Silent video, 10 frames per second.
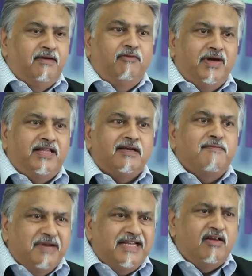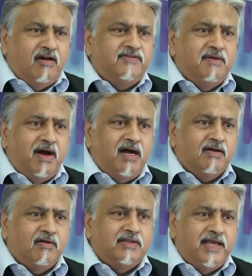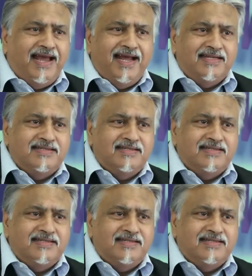Were they completely off the mark, or they had